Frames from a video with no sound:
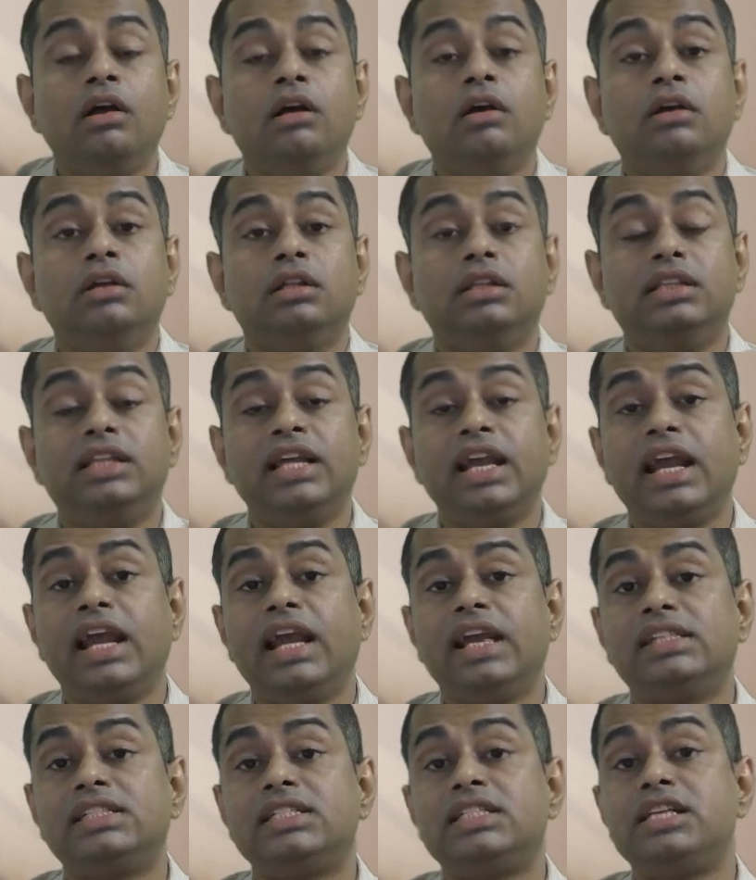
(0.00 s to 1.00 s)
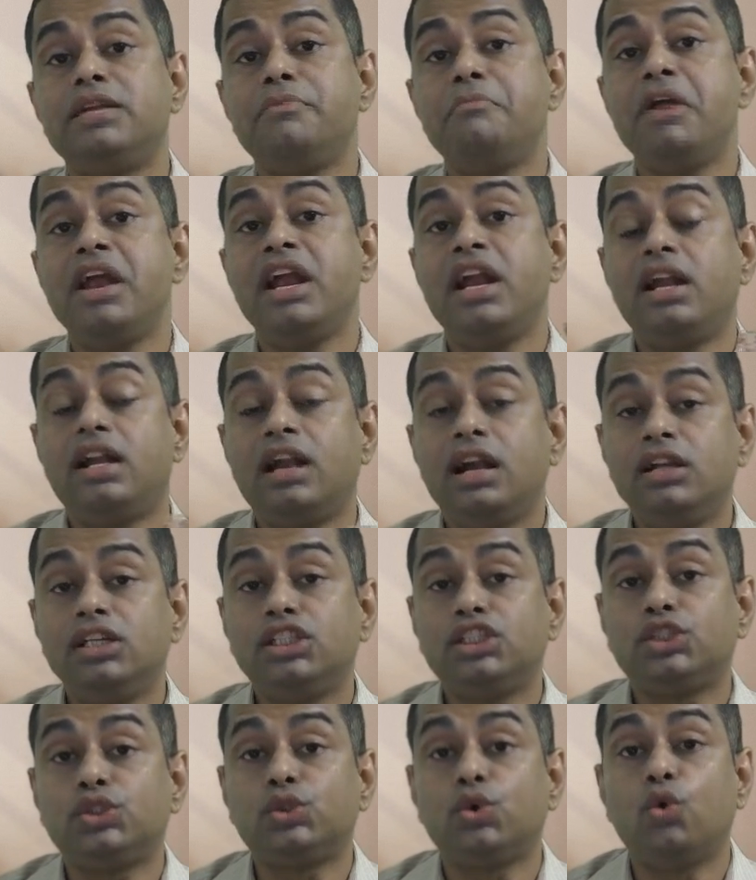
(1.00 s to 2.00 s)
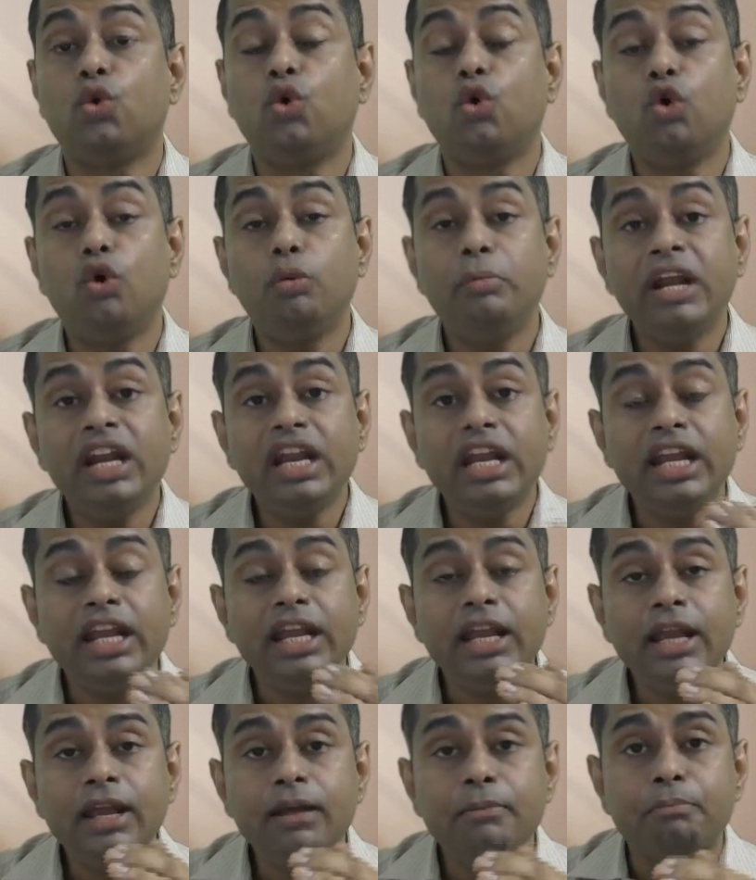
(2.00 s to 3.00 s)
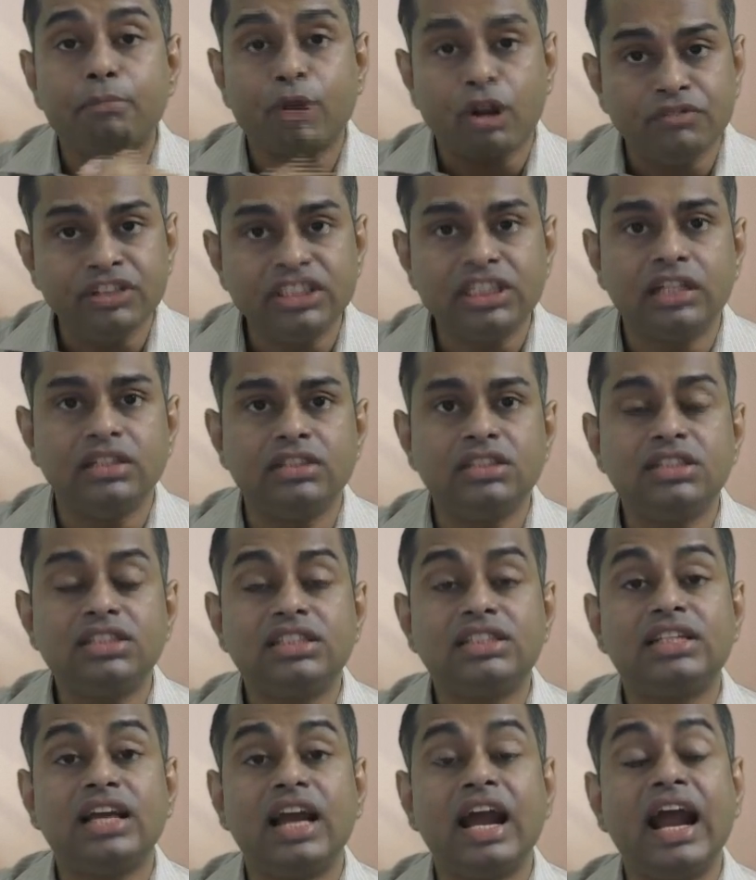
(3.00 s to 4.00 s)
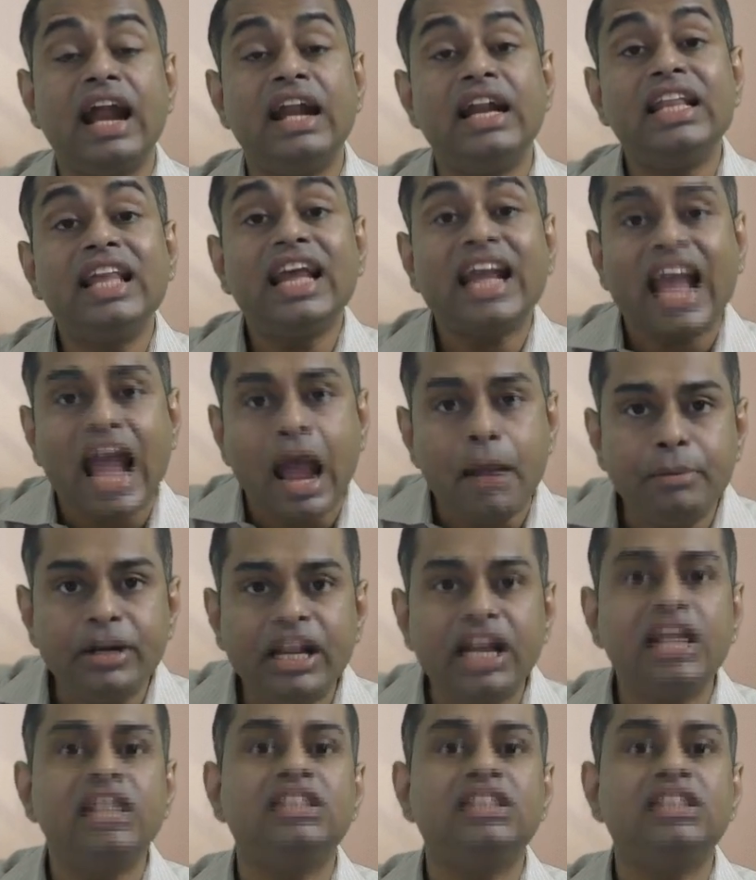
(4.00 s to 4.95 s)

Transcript: They estimated so many provisions and they capitalized